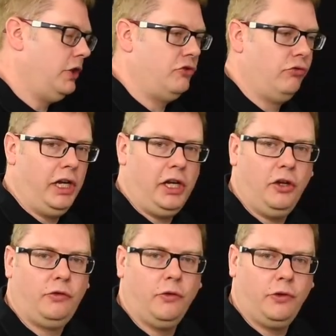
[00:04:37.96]
So it's really
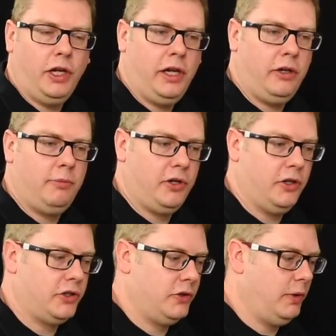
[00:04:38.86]
useful for in your
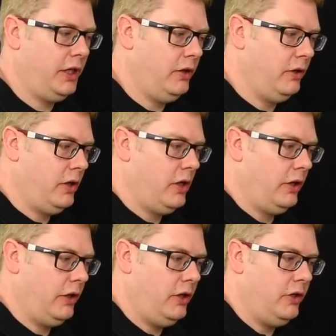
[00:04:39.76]
productions where you're
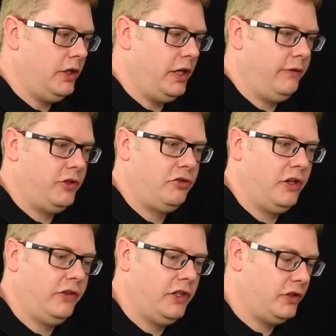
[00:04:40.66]
kind of using it for
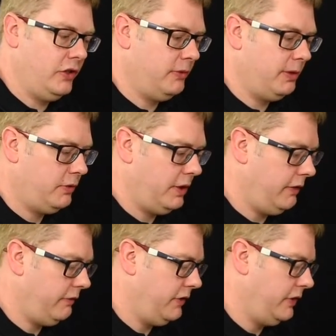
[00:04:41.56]
transitions
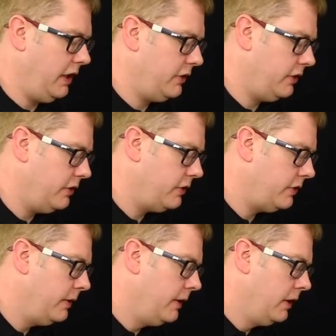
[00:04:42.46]
between different
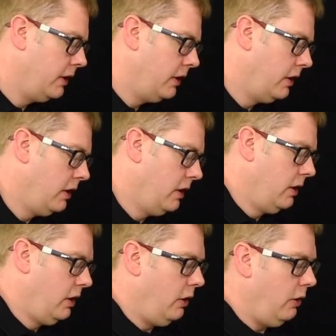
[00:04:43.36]
sections.
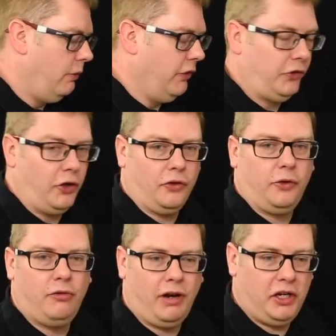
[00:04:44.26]
We've also
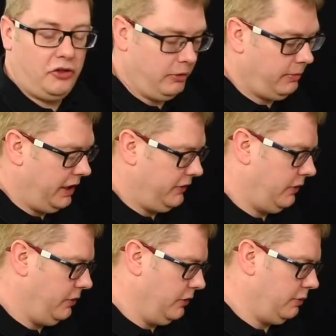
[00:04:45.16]
got some great new drum
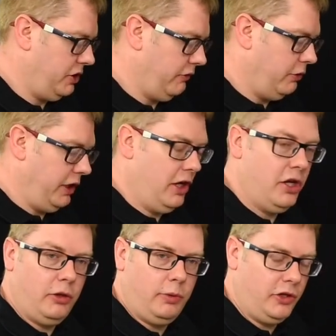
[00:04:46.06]
kits, of course, which you've already
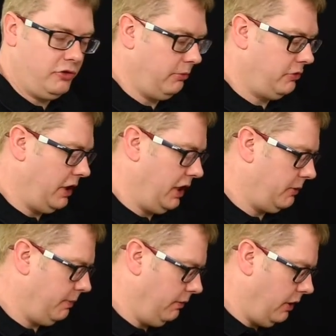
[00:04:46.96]
heard with the drum
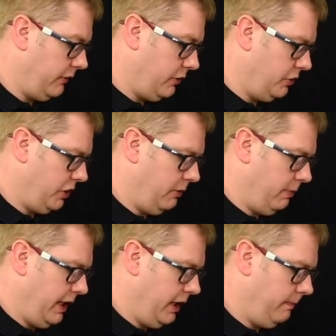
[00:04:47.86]
tracks, but of course you
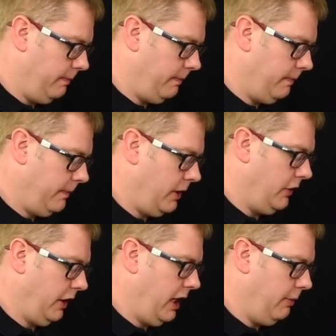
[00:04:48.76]
can play them
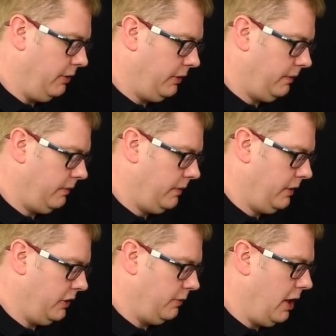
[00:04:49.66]
on the keyboard
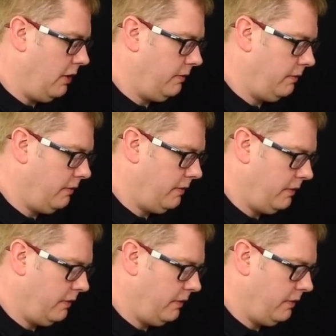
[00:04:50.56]
as well.